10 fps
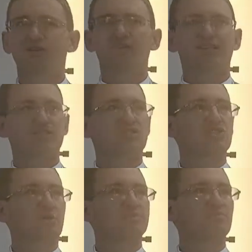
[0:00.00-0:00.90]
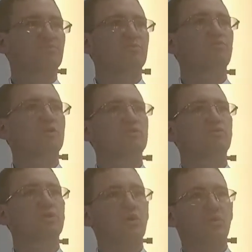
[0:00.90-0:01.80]
that just stops them from
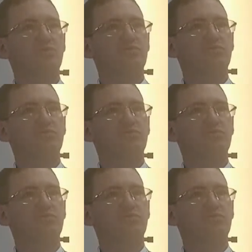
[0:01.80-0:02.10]
wandering off.